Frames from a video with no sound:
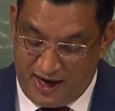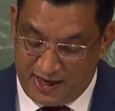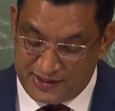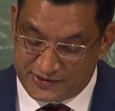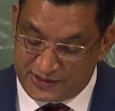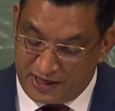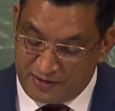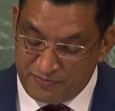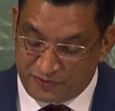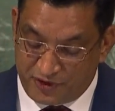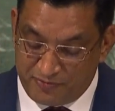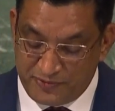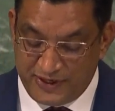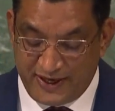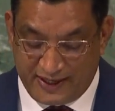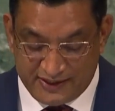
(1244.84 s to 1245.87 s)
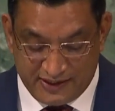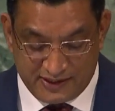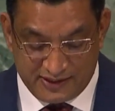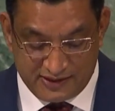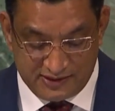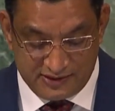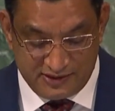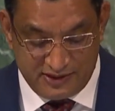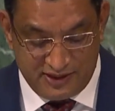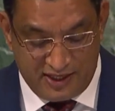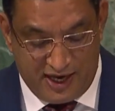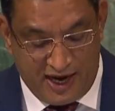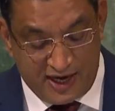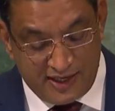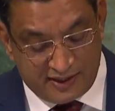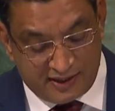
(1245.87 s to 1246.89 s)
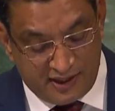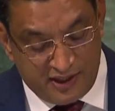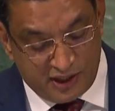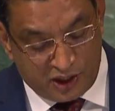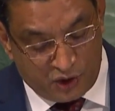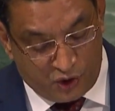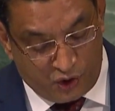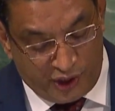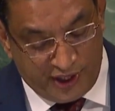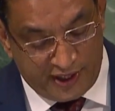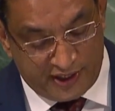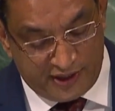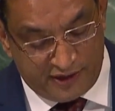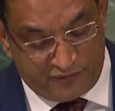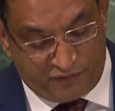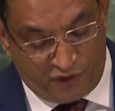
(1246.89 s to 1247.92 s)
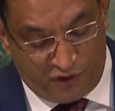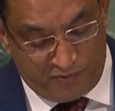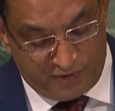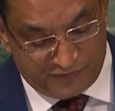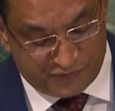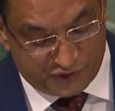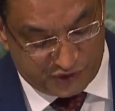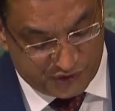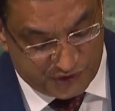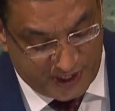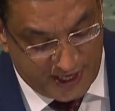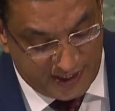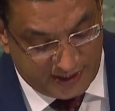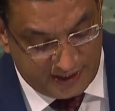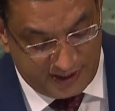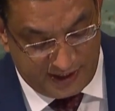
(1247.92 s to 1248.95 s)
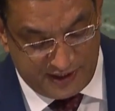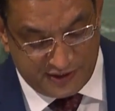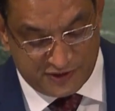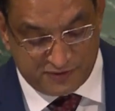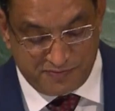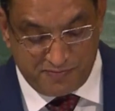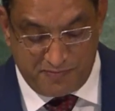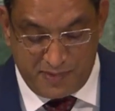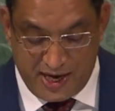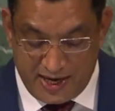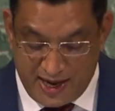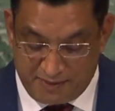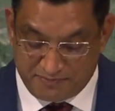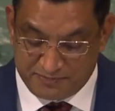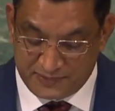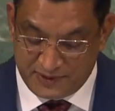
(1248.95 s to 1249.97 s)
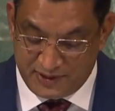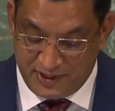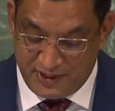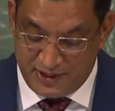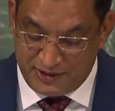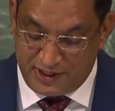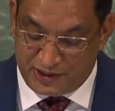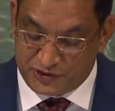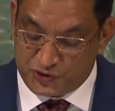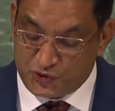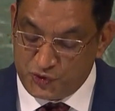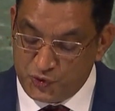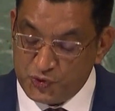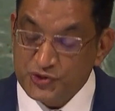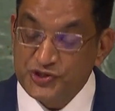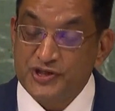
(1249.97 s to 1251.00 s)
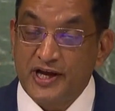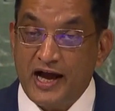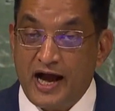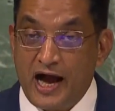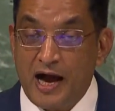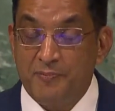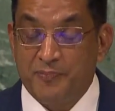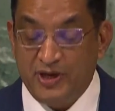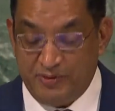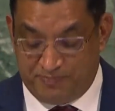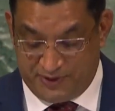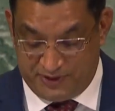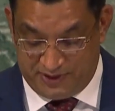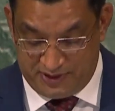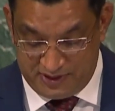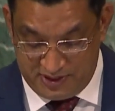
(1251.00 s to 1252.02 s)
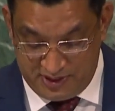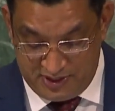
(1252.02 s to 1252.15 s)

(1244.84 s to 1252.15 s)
and some from the other until a coherent form of society is made up that suits our people